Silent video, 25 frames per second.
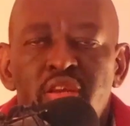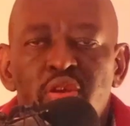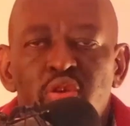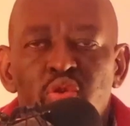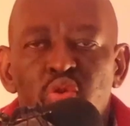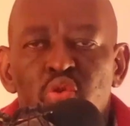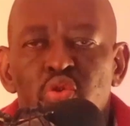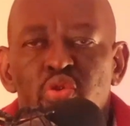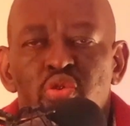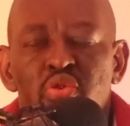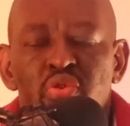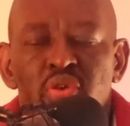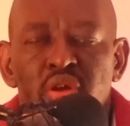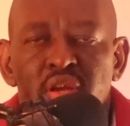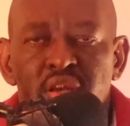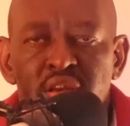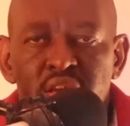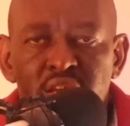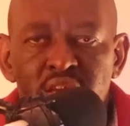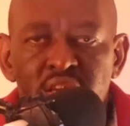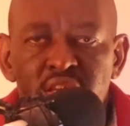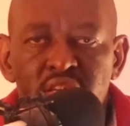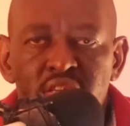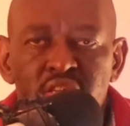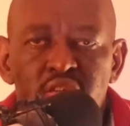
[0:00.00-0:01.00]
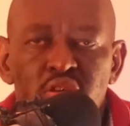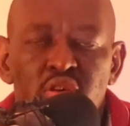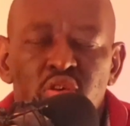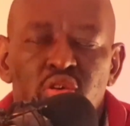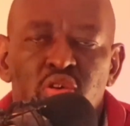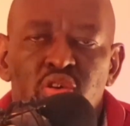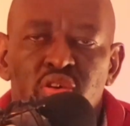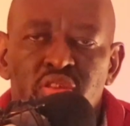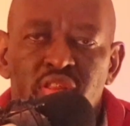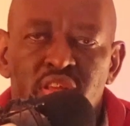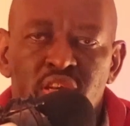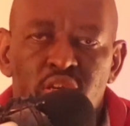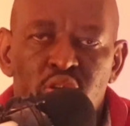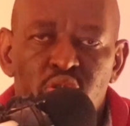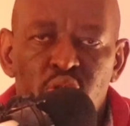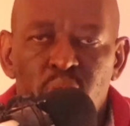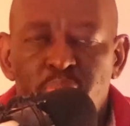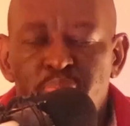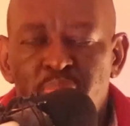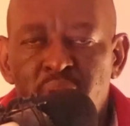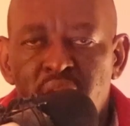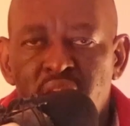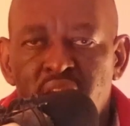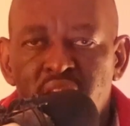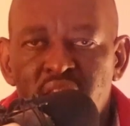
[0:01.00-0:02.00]
know your niche or the
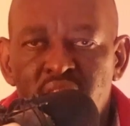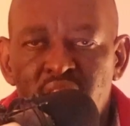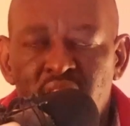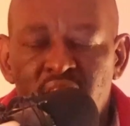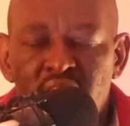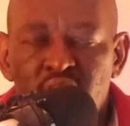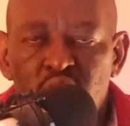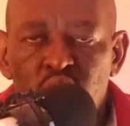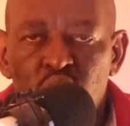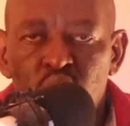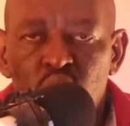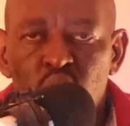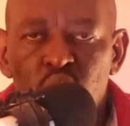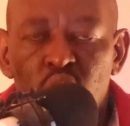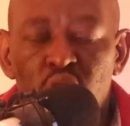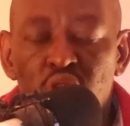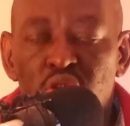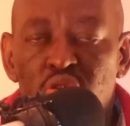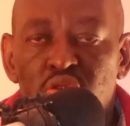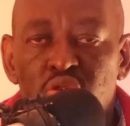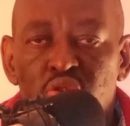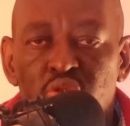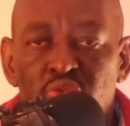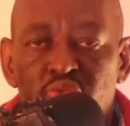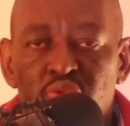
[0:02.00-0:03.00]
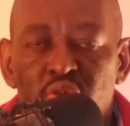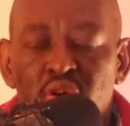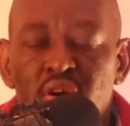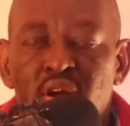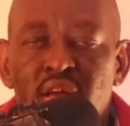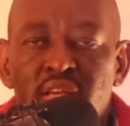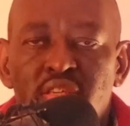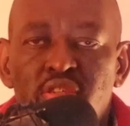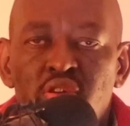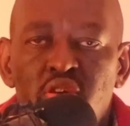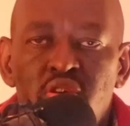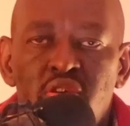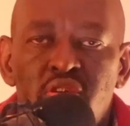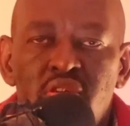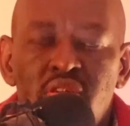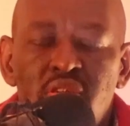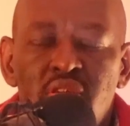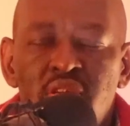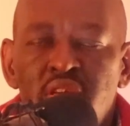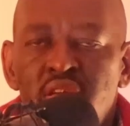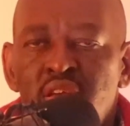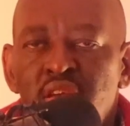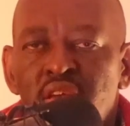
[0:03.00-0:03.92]
topic that you want to focus on,